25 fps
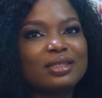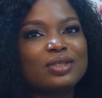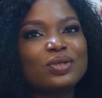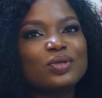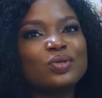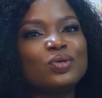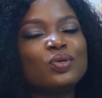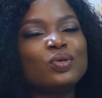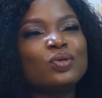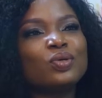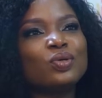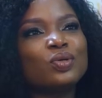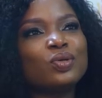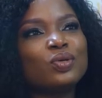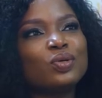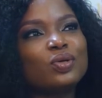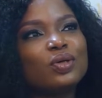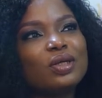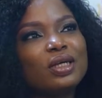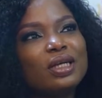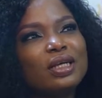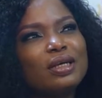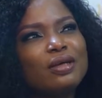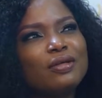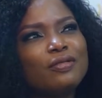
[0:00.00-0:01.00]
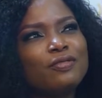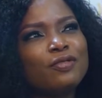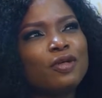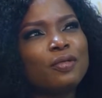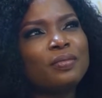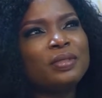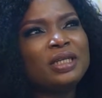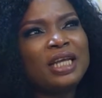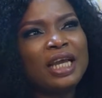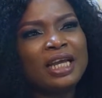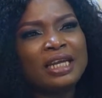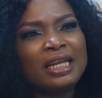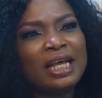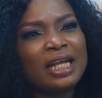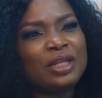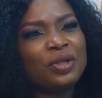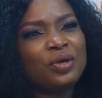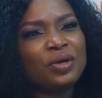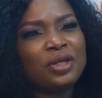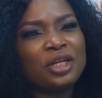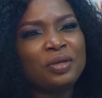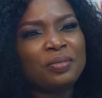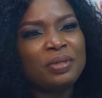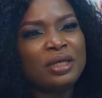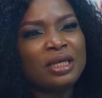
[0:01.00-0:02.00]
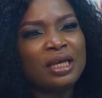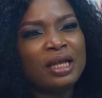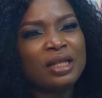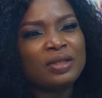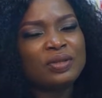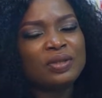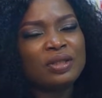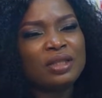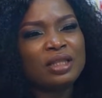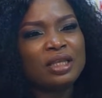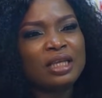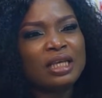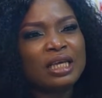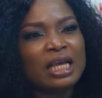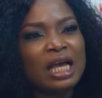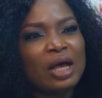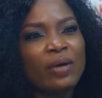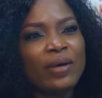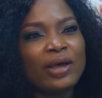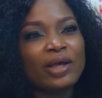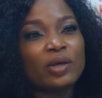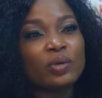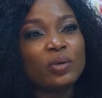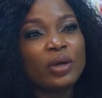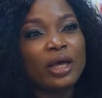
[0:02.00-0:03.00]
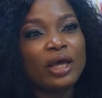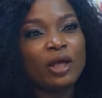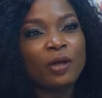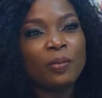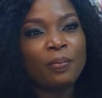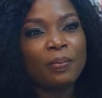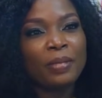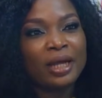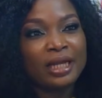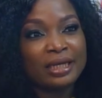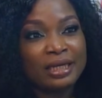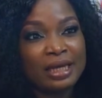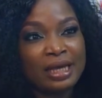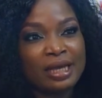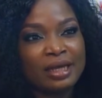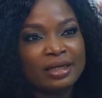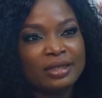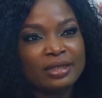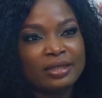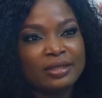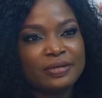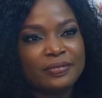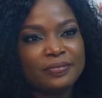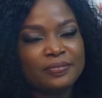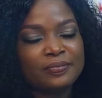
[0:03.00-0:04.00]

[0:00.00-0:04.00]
So from then, I'd already began to think how I could help my dad.